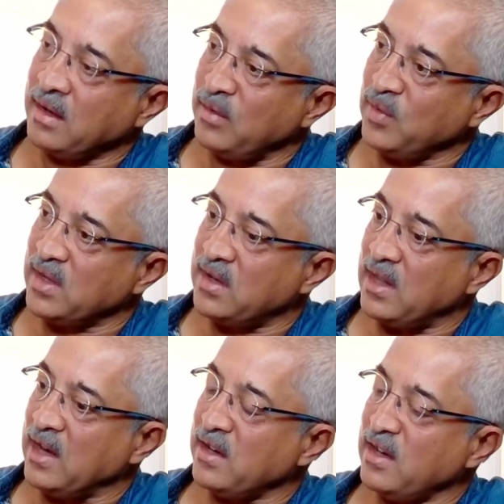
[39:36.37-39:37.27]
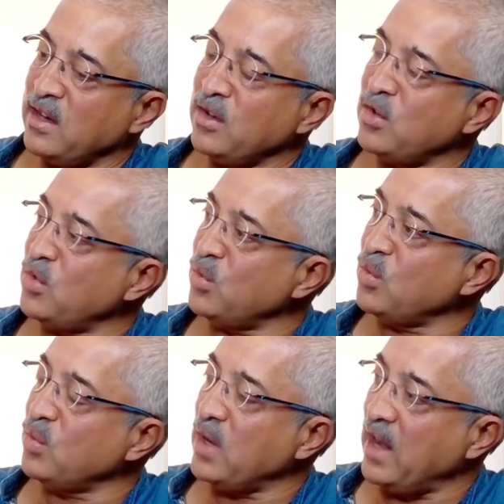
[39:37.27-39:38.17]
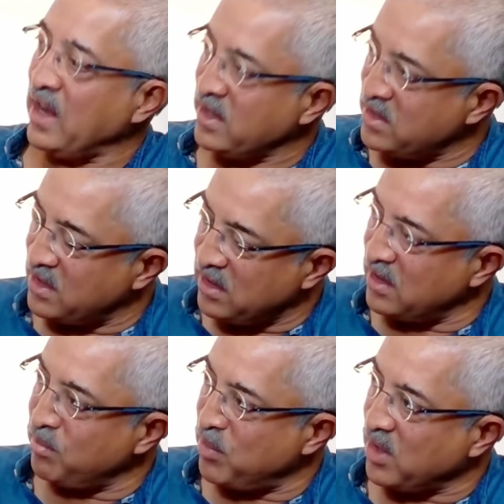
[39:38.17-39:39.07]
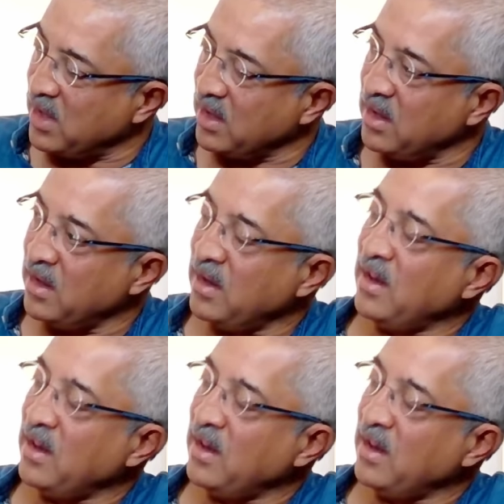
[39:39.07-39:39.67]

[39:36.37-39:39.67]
convert that into engineered product